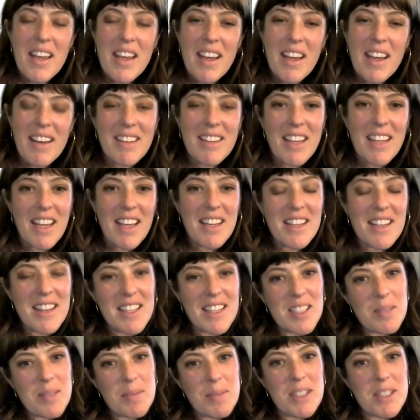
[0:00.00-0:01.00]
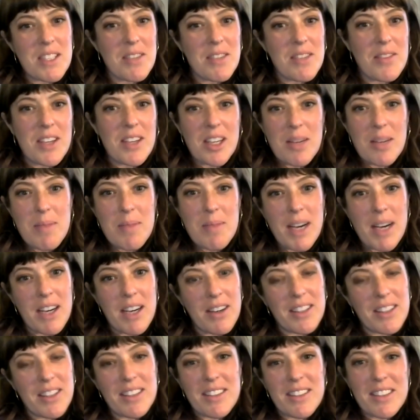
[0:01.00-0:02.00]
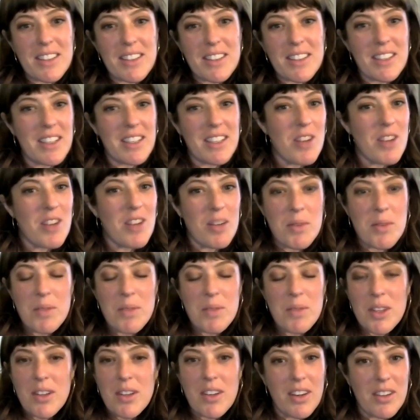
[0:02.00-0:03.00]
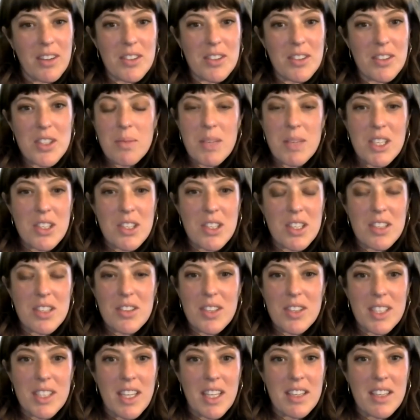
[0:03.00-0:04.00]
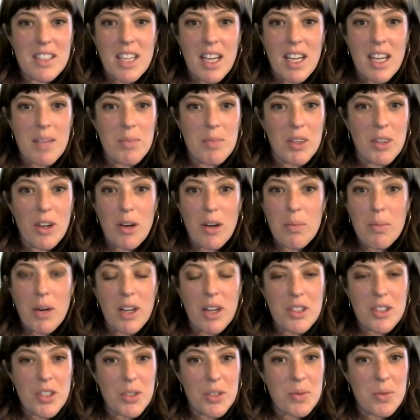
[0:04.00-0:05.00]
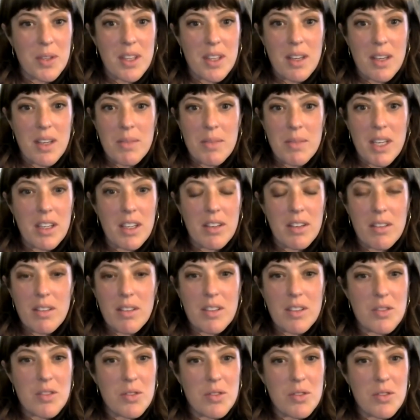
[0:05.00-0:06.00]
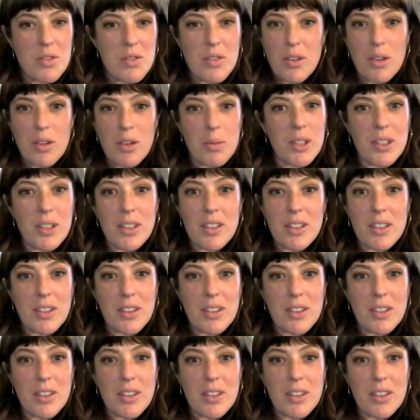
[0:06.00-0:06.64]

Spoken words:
Like anything specific about your involvement with the Arts Commission during that time, or a project with them that is notable?